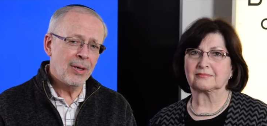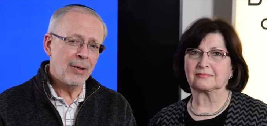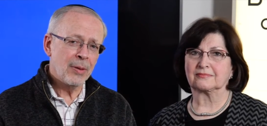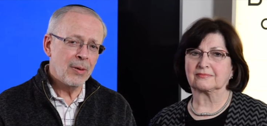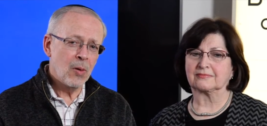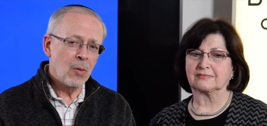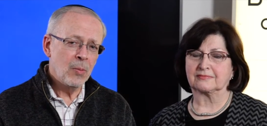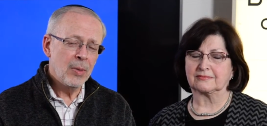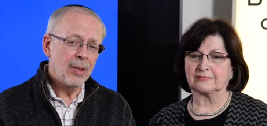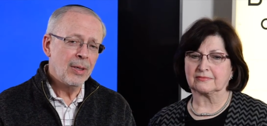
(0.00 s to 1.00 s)
Speaker 1: care at
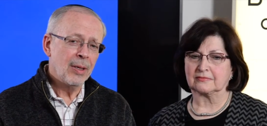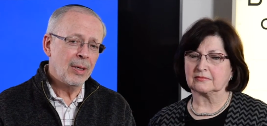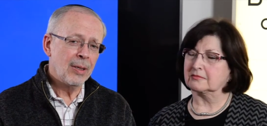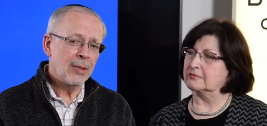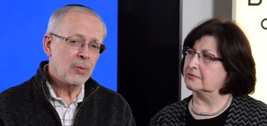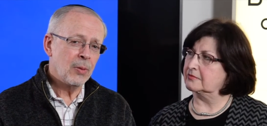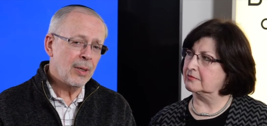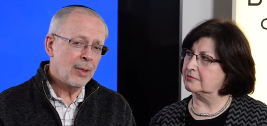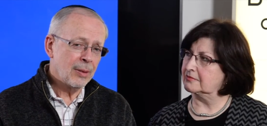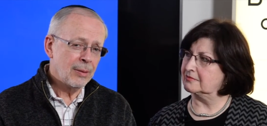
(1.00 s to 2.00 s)
home, and that's
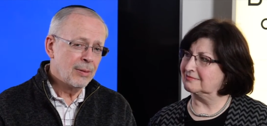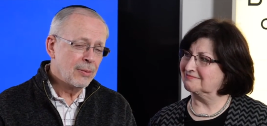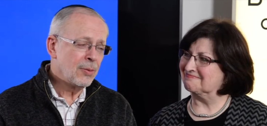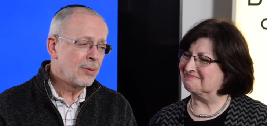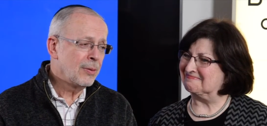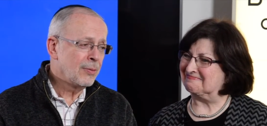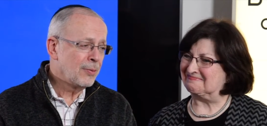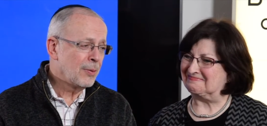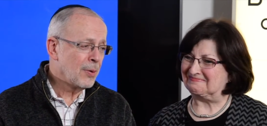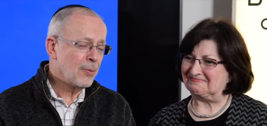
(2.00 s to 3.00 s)
why I turned the
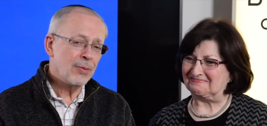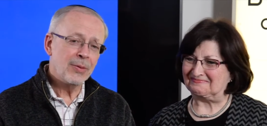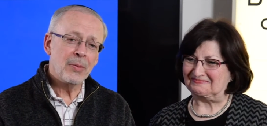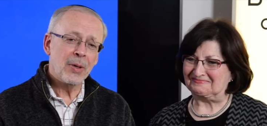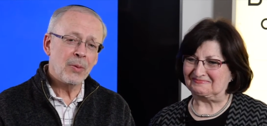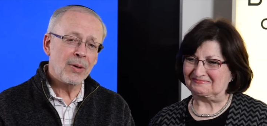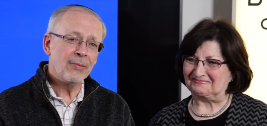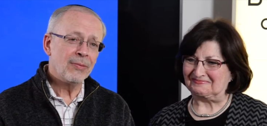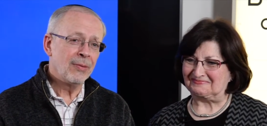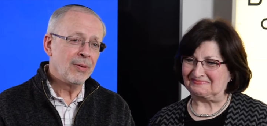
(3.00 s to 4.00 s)
floor over to my
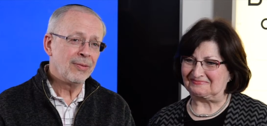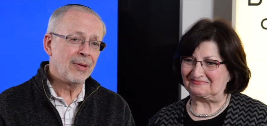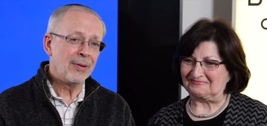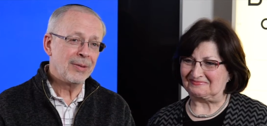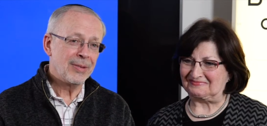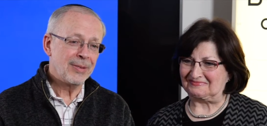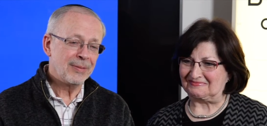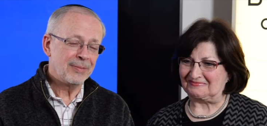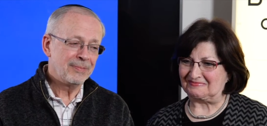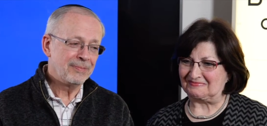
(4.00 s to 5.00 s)
wife, Florence.
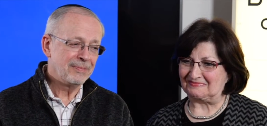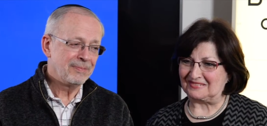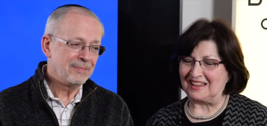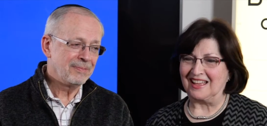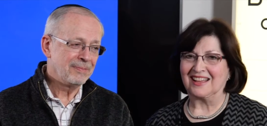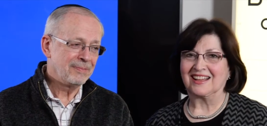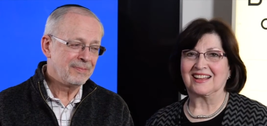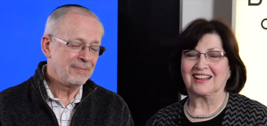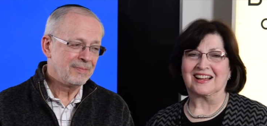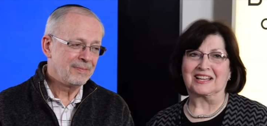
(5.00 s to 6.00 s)

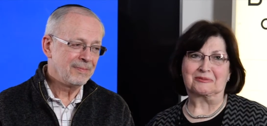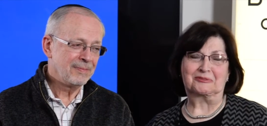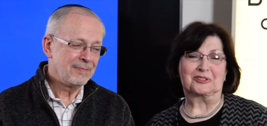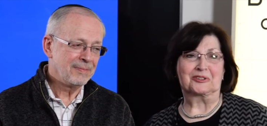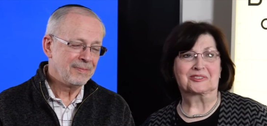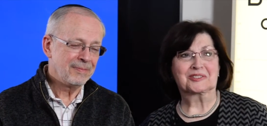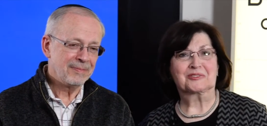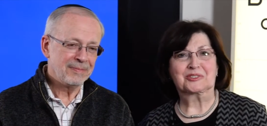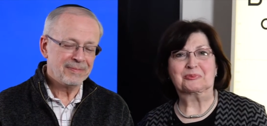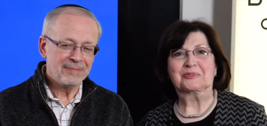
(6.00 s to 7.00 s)
Speaker 2: Hi, I'm Florence
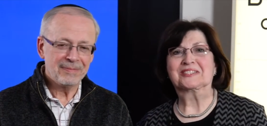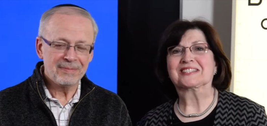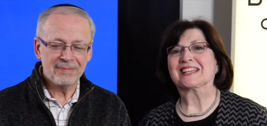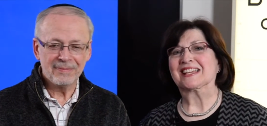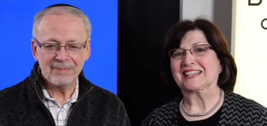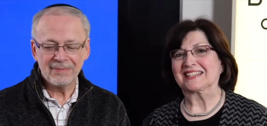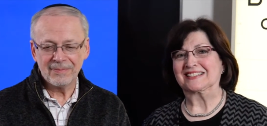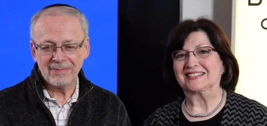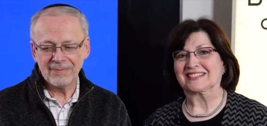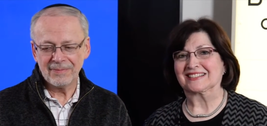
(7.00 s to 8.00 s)
Fishman,
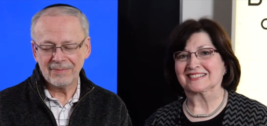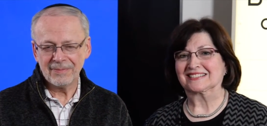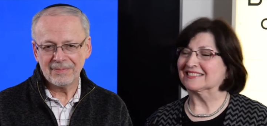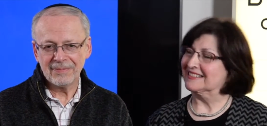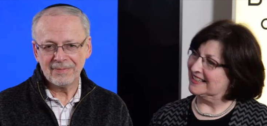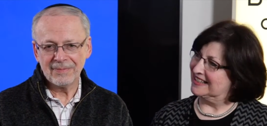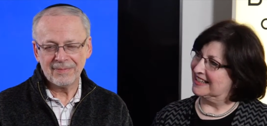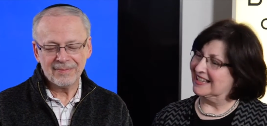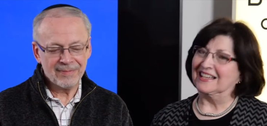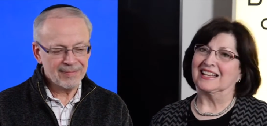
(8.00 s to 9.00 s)
and uh,
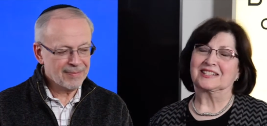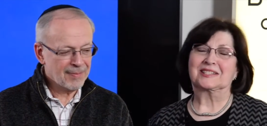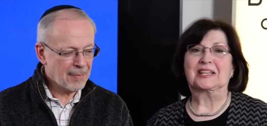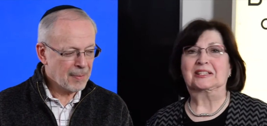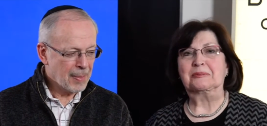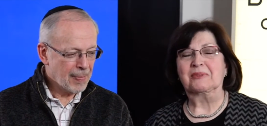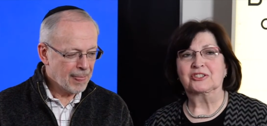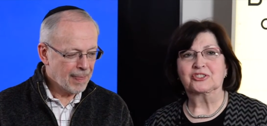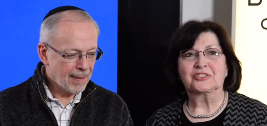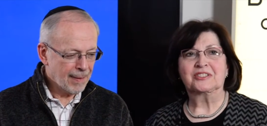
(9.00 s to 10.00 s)
as Stanley
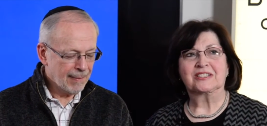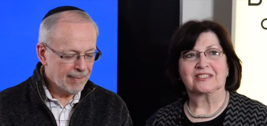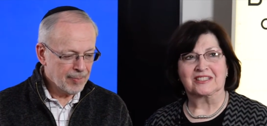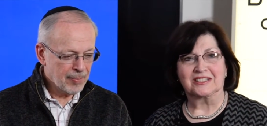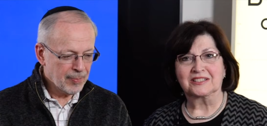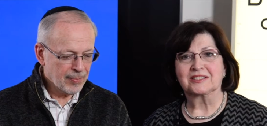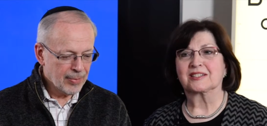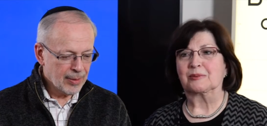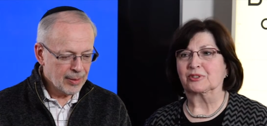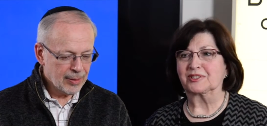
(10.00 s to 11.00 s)
mentioned, it is
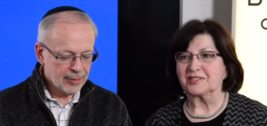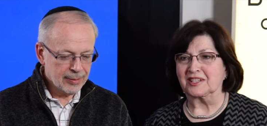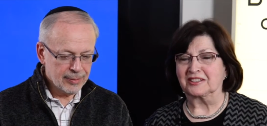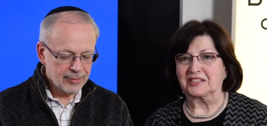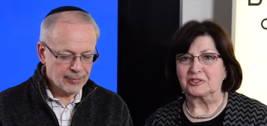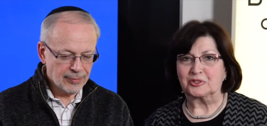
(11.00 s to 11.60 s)
somewhat stunning